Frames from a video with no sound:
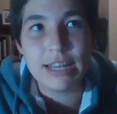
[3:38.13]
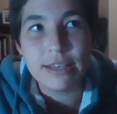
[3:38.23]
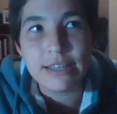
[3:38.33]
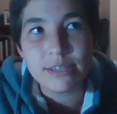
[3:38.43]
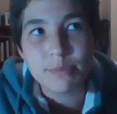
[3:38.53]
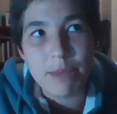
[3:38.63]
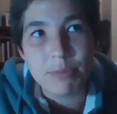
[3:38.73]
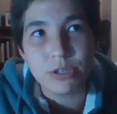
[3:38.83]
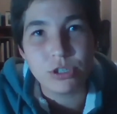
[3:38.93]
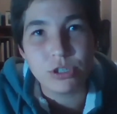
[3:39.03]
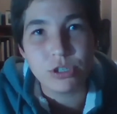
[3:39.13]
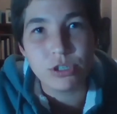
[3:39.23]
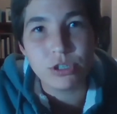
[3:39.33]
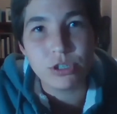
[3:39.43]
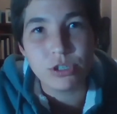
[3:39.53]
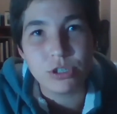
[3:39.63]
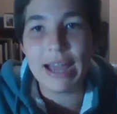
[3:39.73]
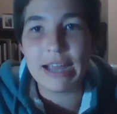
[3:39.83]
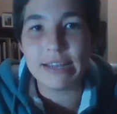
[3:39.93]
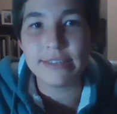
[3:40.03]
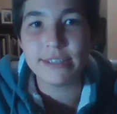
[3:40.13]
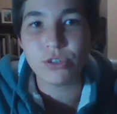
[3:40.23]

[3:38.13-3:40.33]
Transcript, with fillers: in these papers to apply ice?